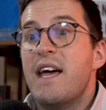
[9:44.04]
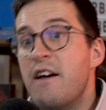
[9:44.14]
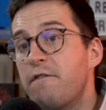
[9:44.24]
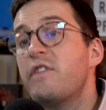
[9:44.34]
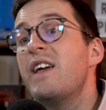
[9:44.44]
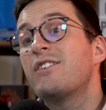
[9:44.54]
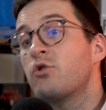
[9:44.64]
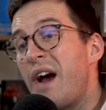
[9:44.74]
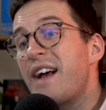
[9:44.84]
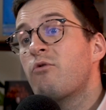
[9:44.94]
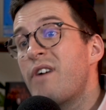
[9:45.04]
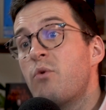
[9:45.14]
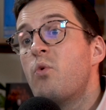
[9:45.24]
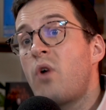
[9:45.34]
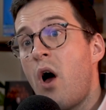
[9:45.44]
If their track
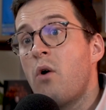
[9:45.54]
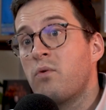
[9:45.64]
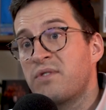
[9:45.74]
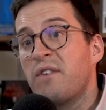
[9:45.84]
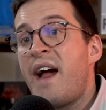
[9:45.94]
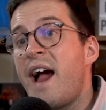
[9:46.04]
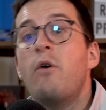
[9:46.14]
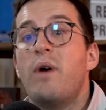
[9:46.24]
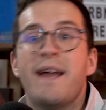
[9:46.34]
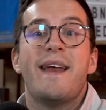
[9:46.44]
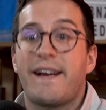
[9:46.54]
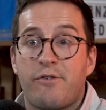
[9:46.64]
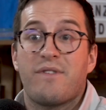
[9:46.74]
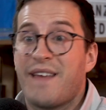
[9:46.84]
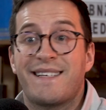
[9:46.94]
record holds of how
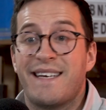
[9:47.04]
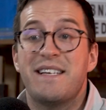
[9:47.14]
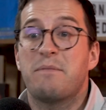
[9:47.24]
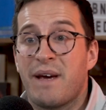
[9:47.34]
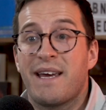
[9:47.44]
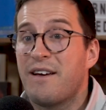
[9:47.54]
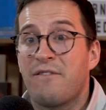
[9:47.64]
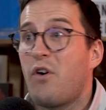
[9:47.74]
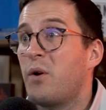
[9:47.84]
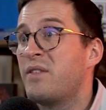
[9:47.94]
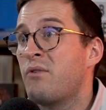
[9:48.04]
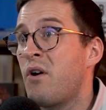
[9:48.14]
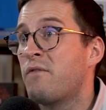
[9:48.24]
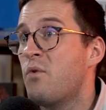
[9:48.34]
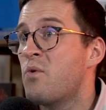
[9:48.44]
inaccurate they tend to be in following their
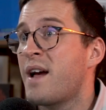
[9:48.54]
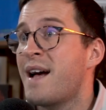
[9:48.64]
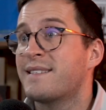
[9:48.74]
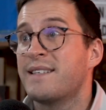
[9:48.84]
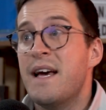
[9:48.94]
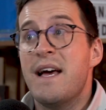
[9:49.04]
own forecasts,